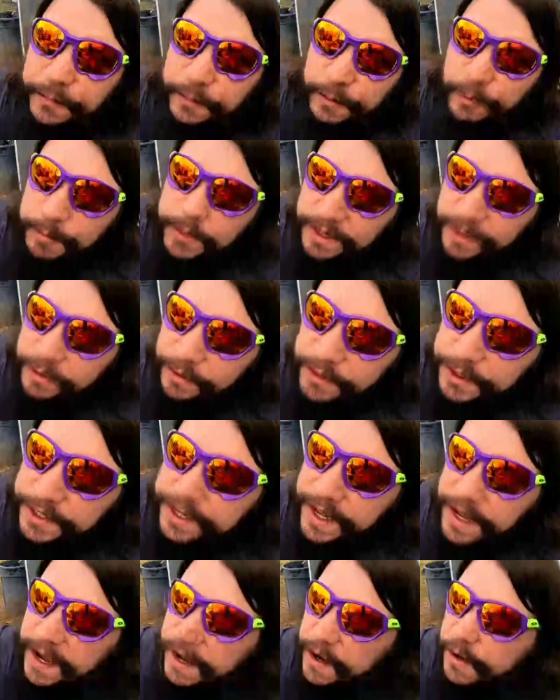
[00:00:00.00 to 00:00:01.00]
We will be
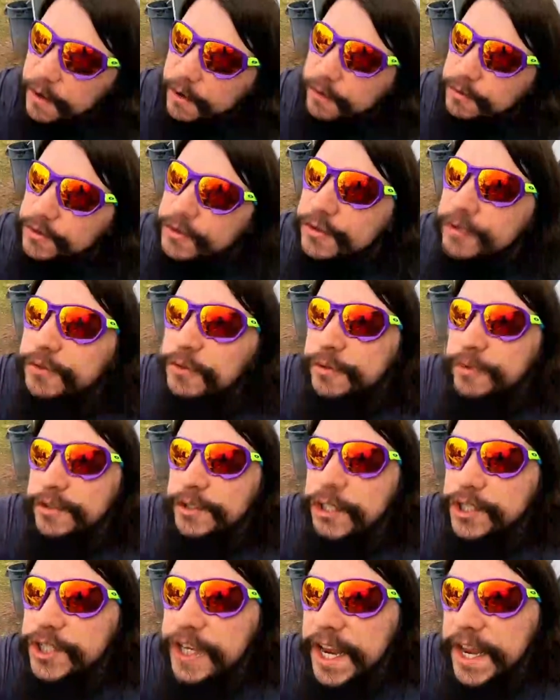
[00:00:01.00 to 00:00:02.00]
learning how to
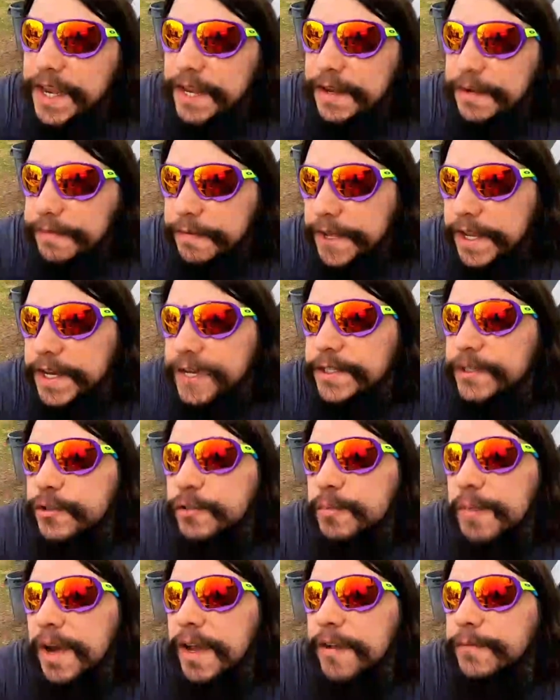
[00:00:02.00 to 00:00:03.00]
shave a
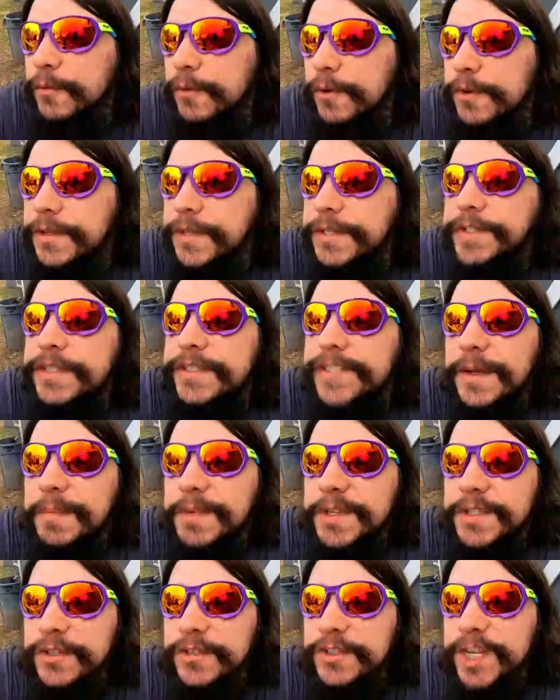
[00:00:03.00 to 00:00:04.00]
2x4. This is
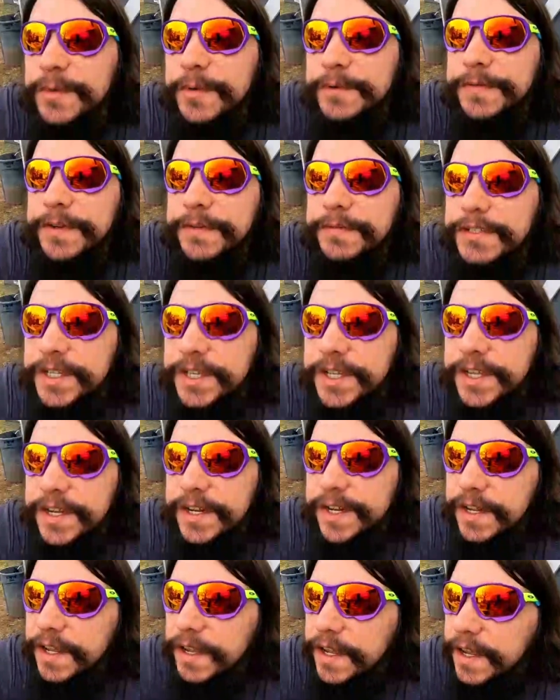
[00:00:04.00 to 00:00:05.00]
episode number
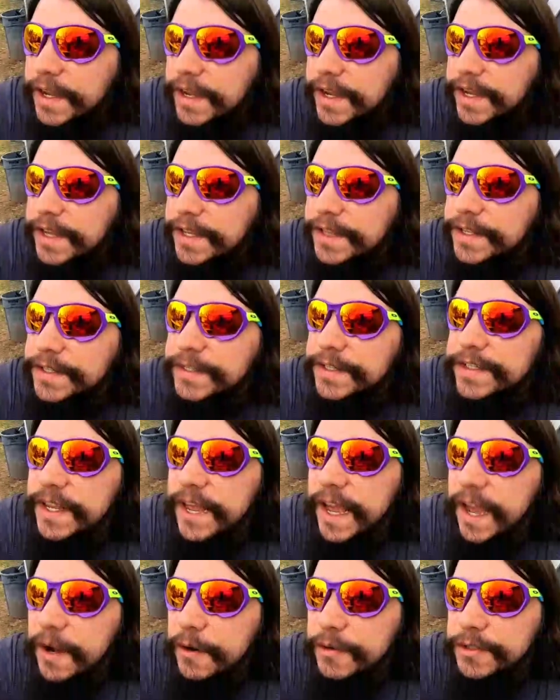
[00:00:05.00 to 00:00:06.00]
15, and this is
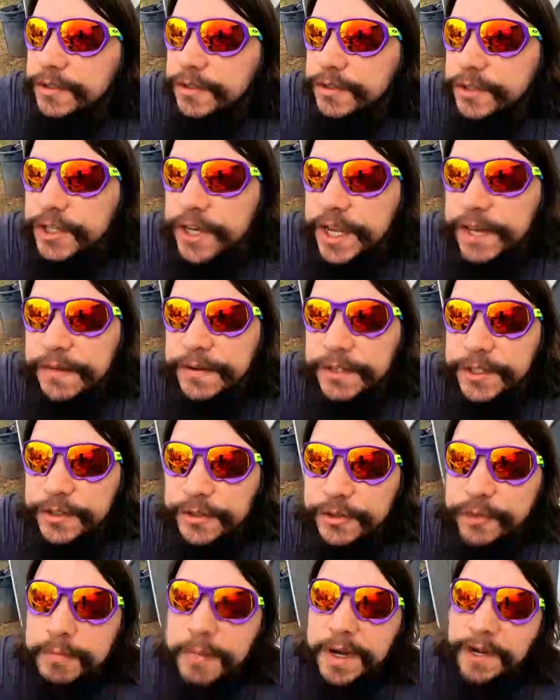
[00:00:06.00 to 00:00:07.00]
how to shave a
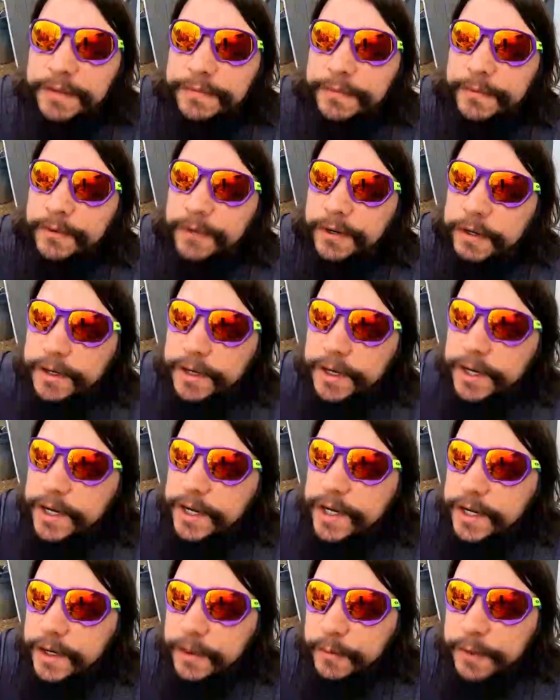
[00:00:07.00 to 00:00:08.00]
2x4
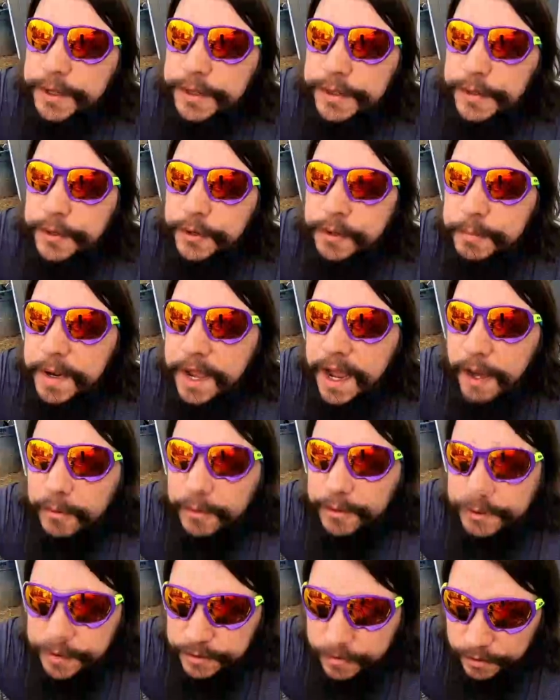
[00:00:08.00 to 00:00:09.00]
with your
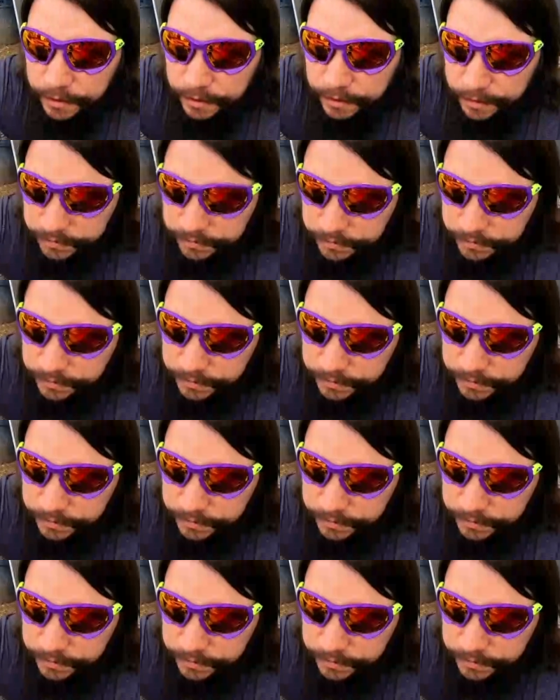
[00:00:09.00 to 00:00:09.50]
power saw.